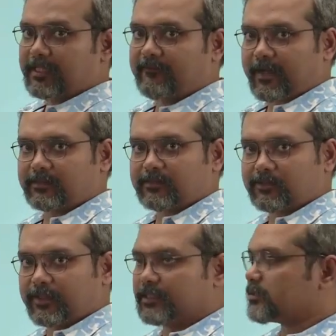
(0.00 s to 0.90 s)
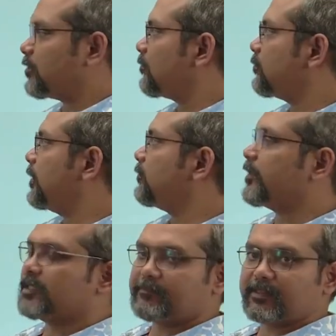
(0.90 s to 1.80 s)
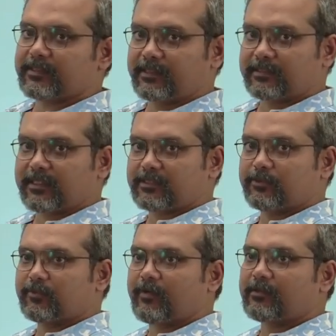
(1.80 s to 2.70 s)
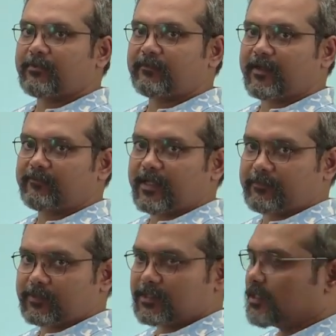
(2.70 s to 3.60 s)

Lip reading: factor. So instead of doing 20%, just do 1 by 5 times.